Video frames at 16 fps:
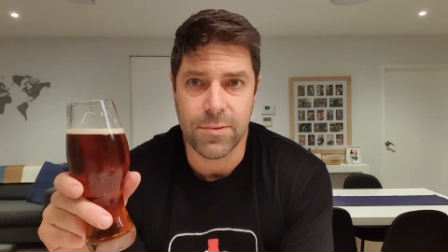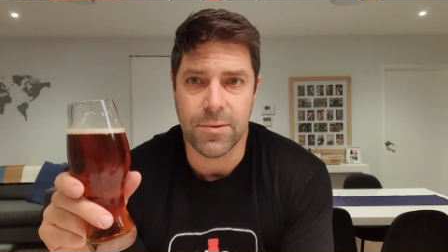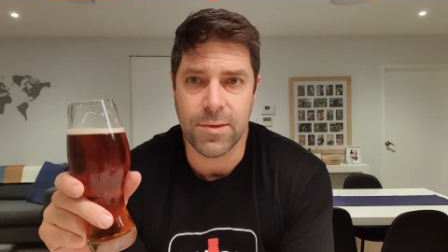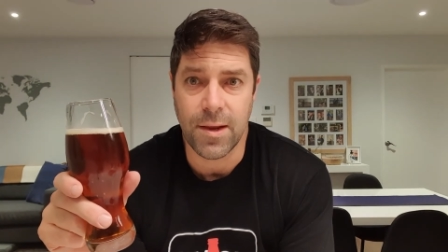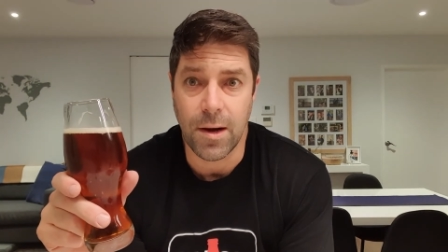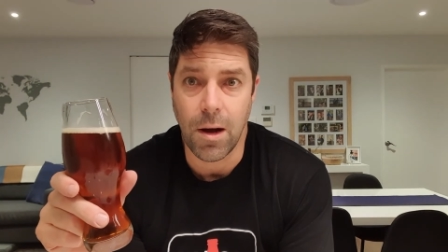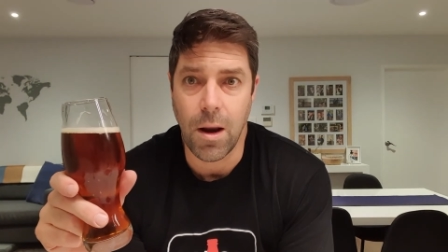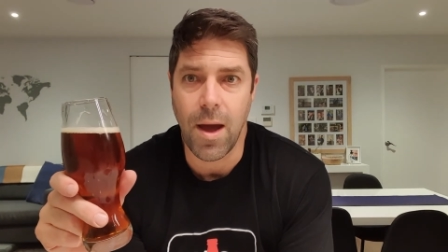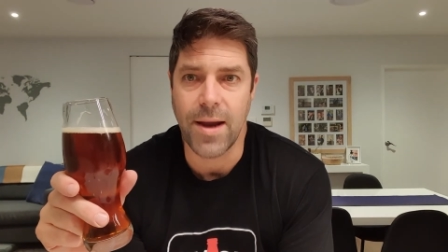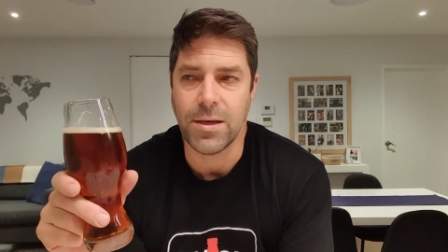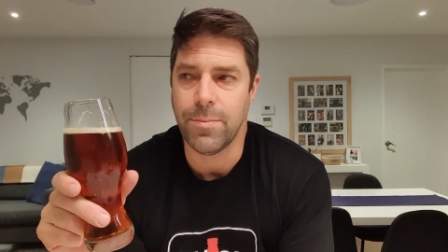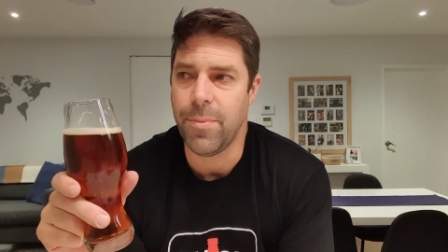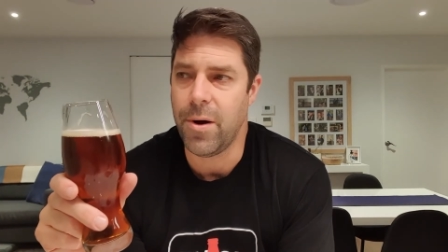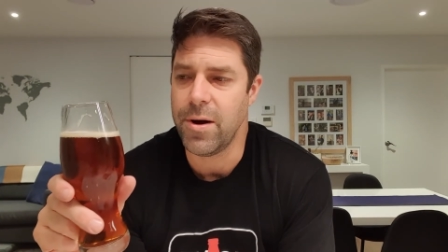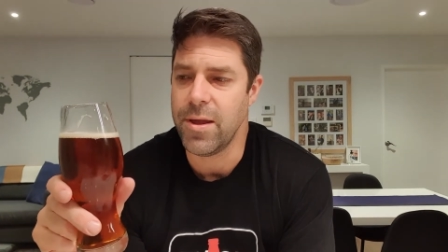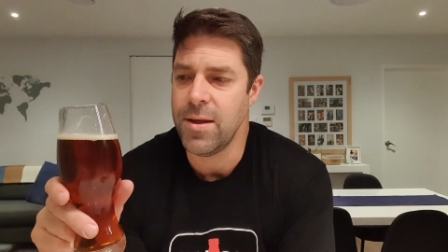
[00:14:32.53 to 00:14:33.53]
light
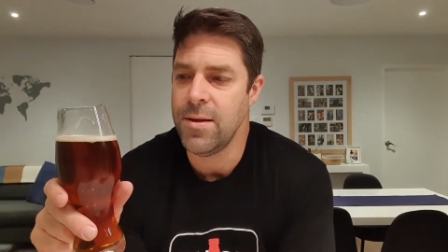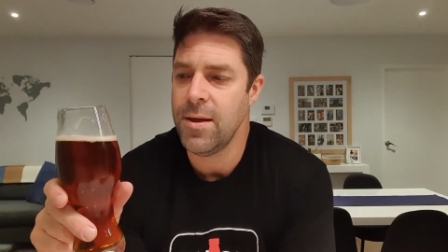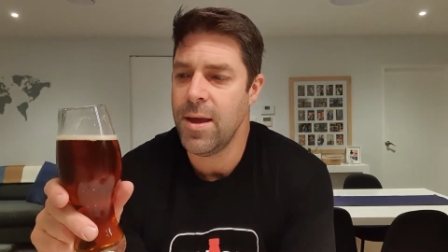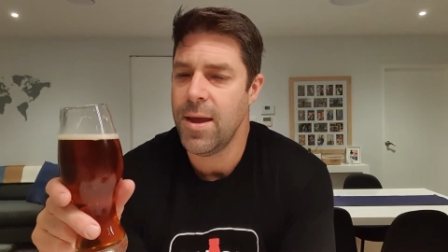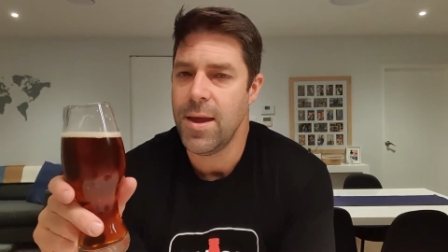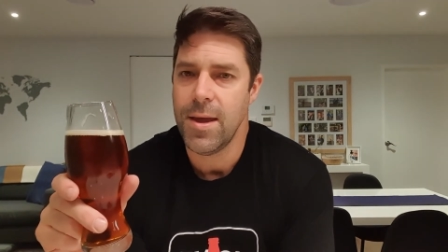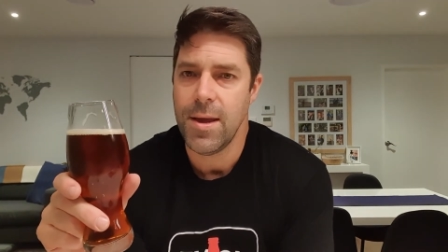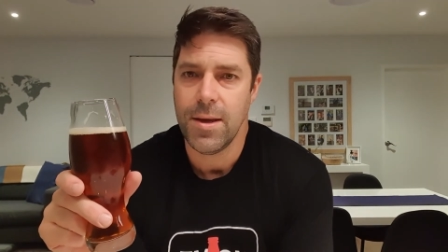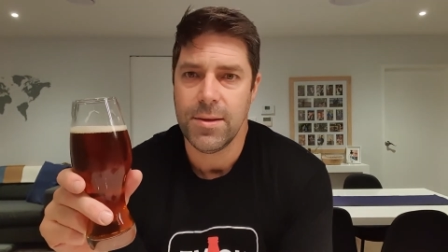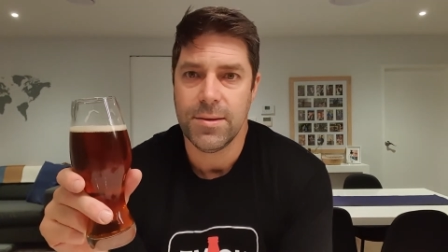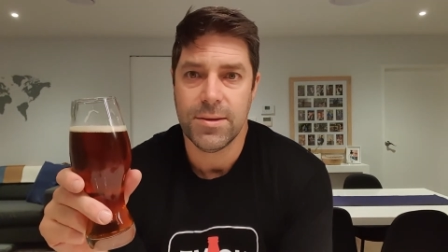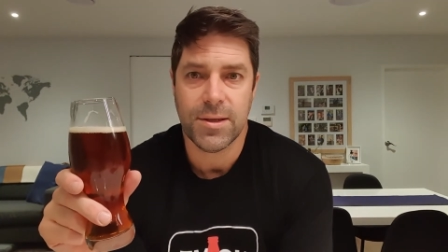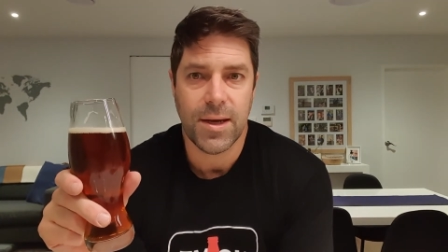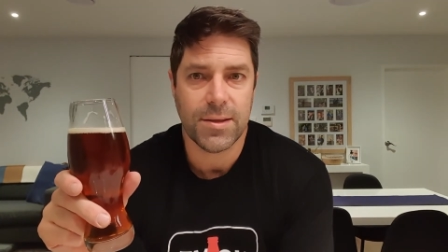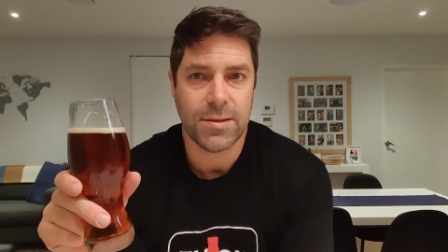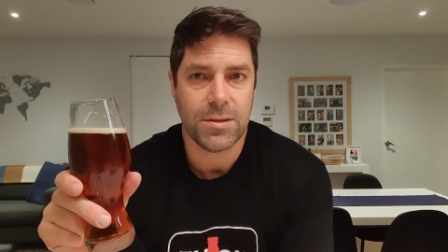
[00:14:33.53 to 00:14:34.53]
body
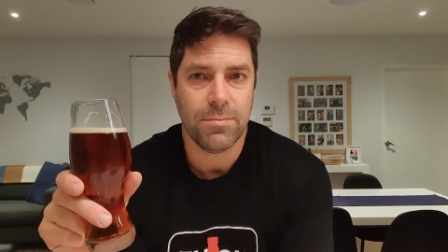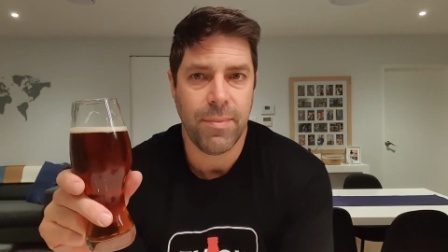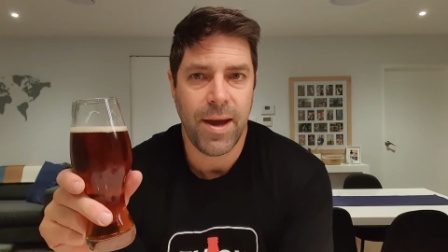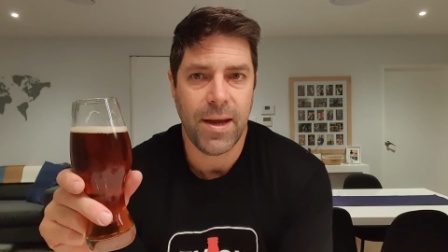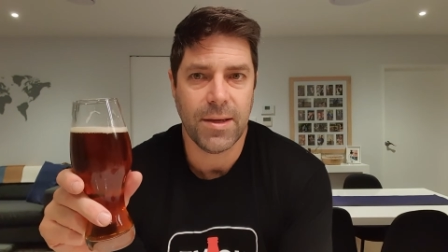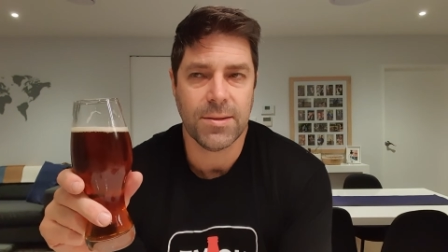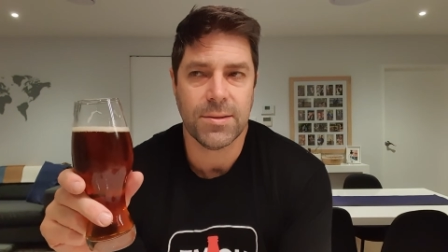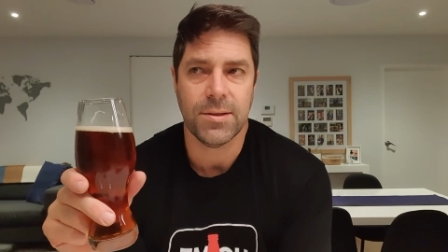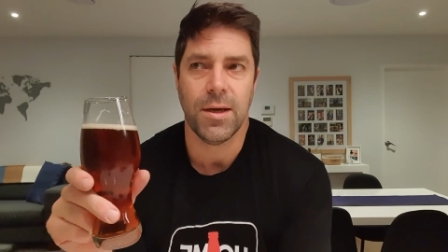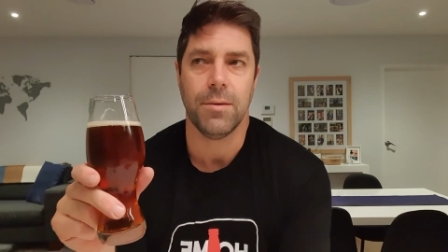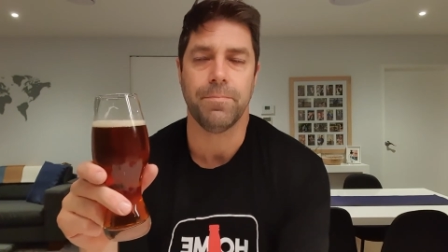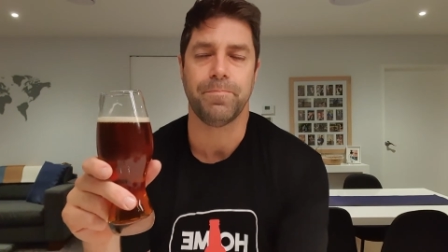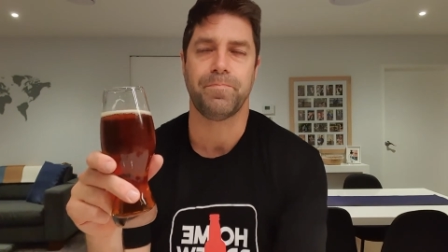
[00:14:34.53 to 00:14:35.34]
just makes it